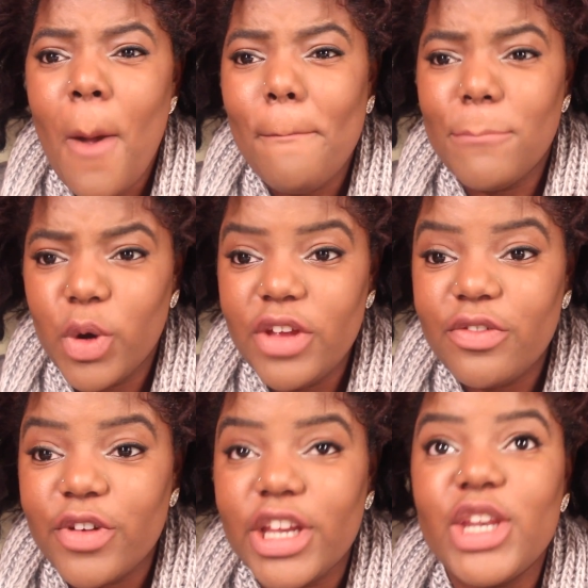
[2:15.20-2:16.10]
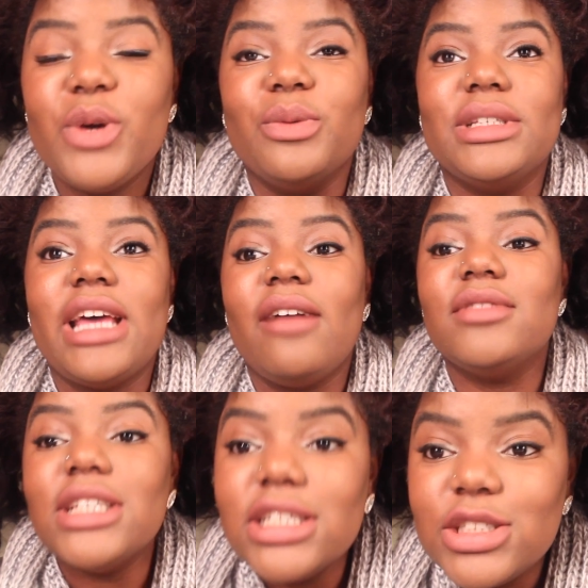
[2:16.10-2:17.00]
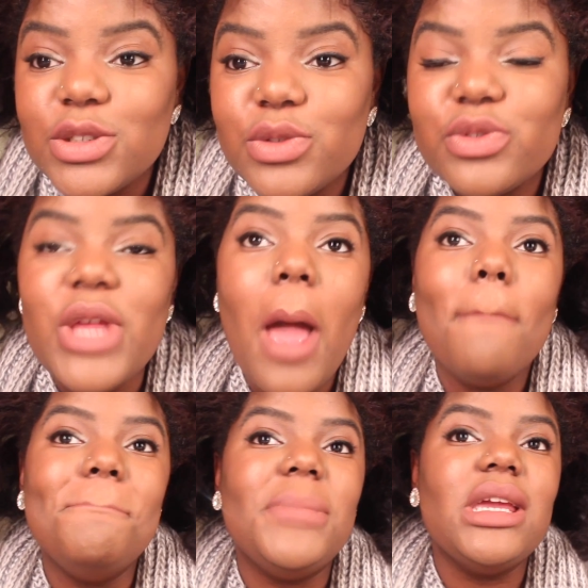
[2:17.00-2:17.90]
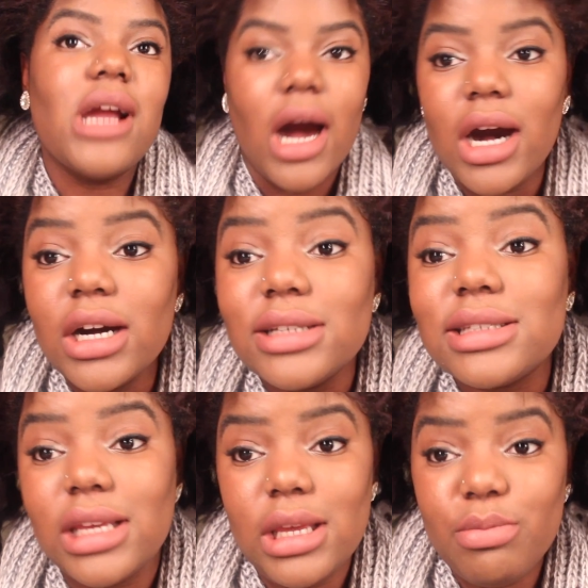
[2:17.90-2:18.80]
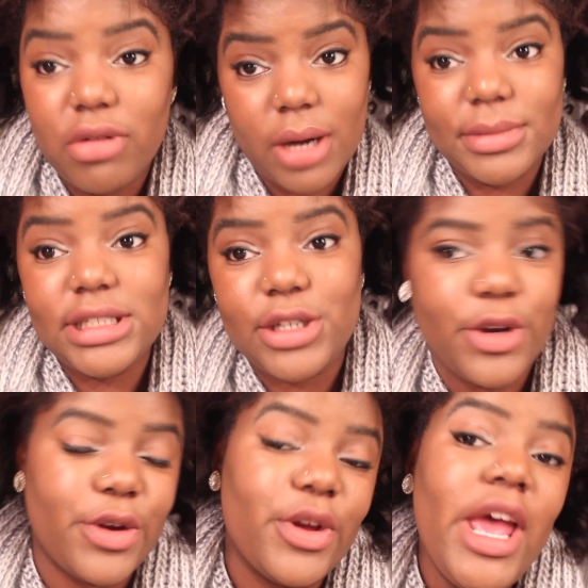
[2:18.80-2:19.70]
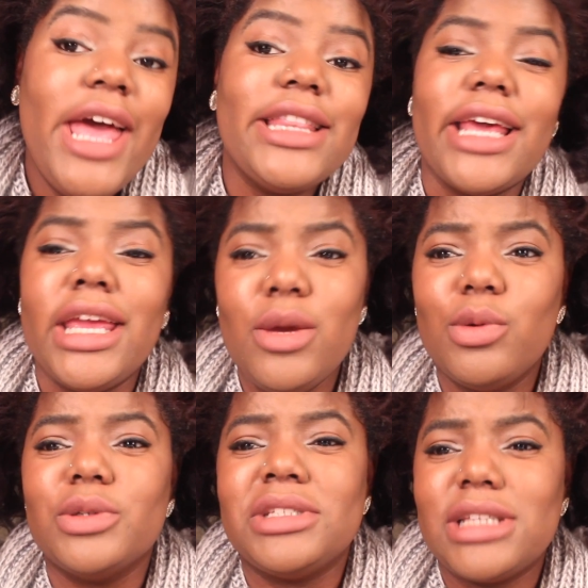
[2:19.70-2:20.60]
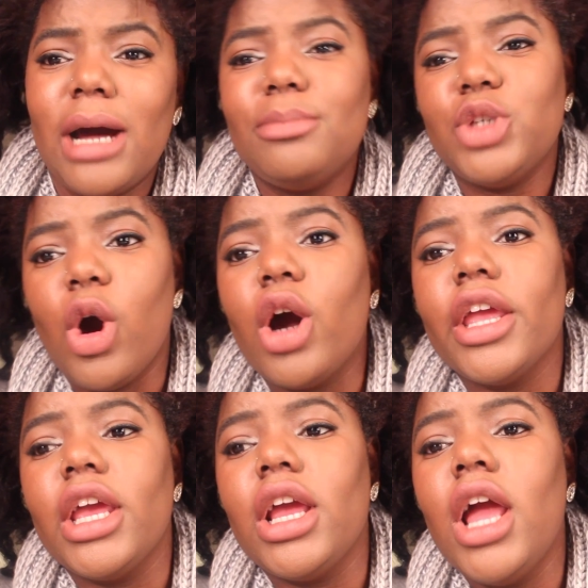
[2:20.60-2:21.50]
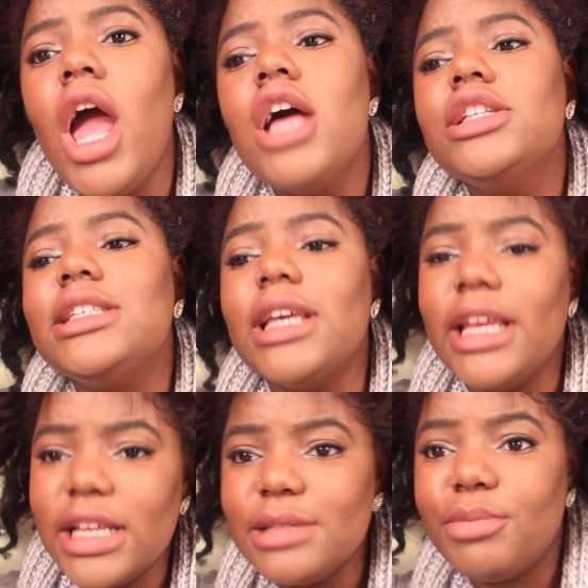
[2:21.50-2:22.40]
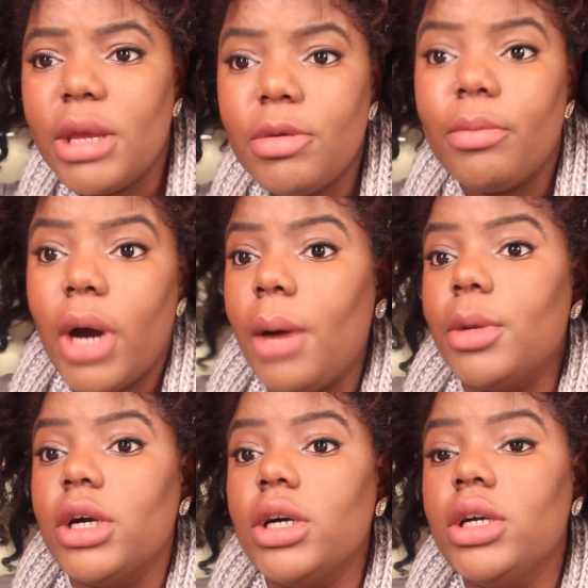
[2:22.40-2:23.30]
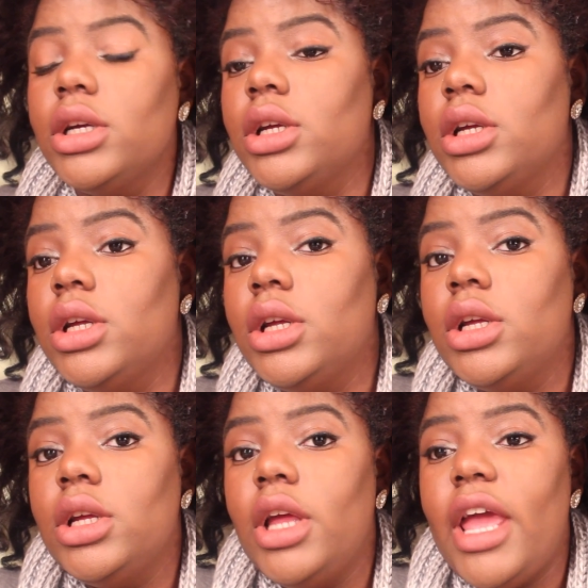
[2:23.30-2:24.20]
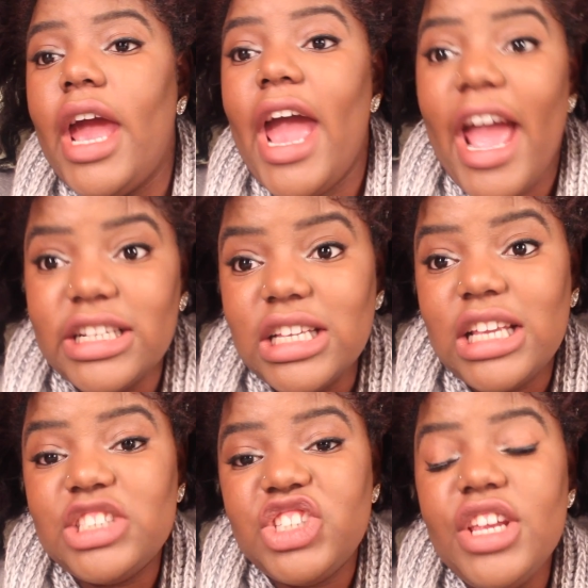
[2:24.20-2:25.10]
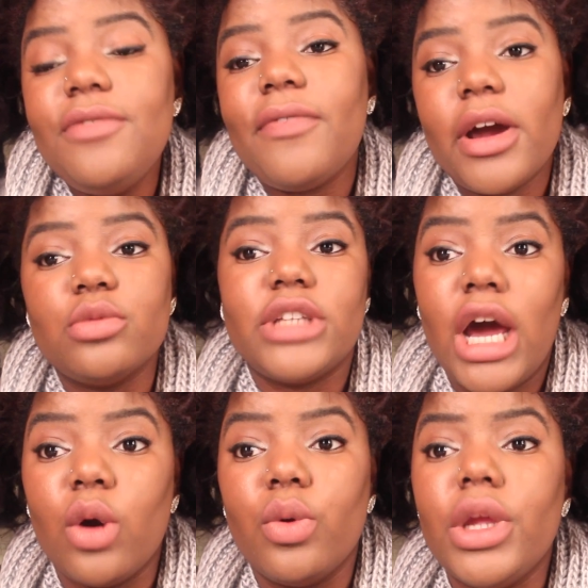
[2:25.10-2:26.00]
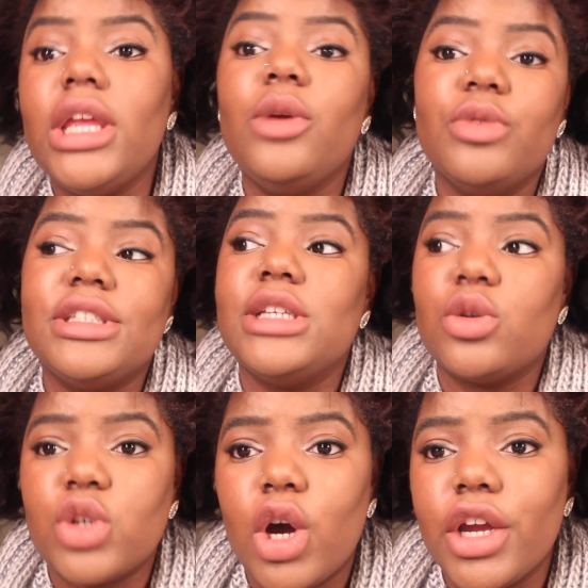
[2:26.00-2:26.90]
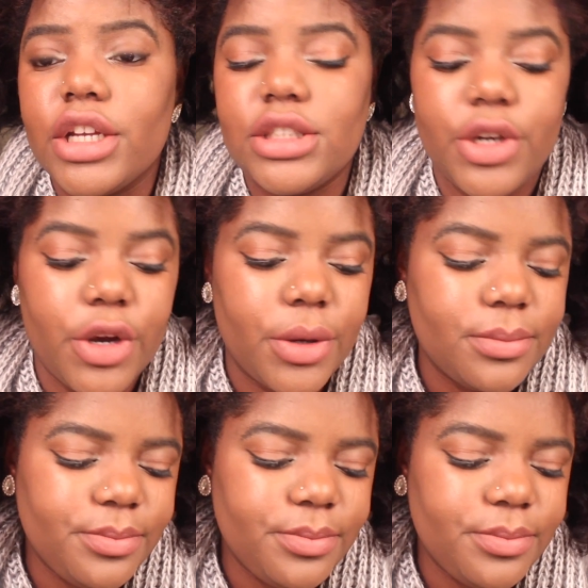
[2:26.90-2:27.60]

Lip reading: boyfriend was having issues because he promised her that he will stop talking to his baby mama, and she found out he was still talking to her.